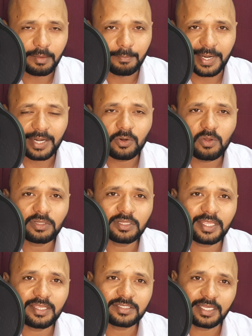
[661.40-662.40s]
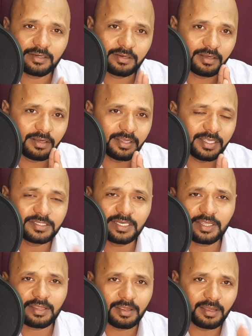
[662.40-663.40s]
break down the things and
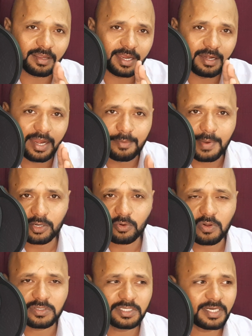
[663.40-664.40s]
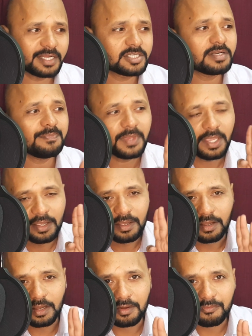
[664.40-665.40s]
easily get back to concentration.
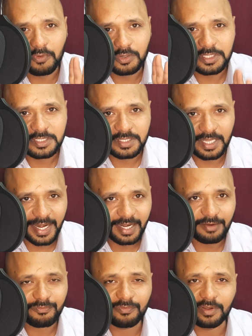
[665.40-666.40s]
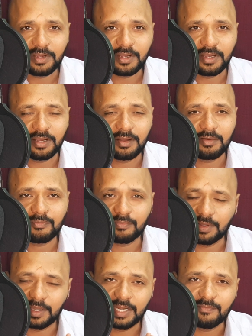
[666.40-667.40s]
Fourth is create a
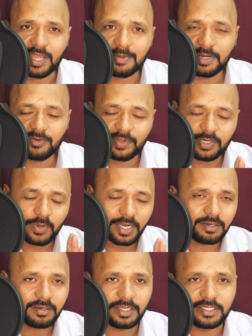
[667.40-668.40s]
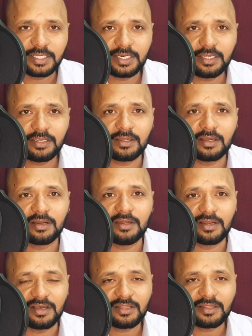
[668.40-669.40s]
environment where you can easily
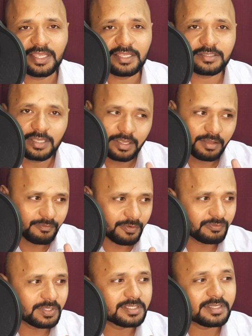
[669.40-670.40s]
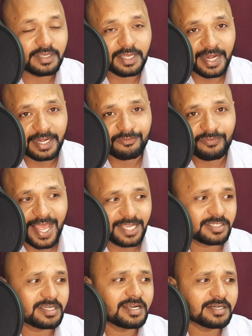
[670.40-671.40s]
learn the things. Fifth is create a
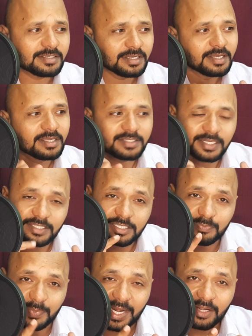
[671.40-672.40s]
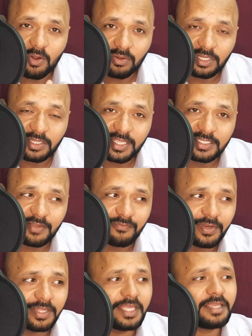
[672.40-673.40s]
flashcards. Sixth is break down the things,
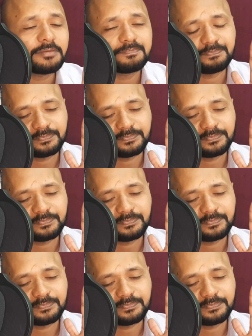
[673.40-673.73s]
everything.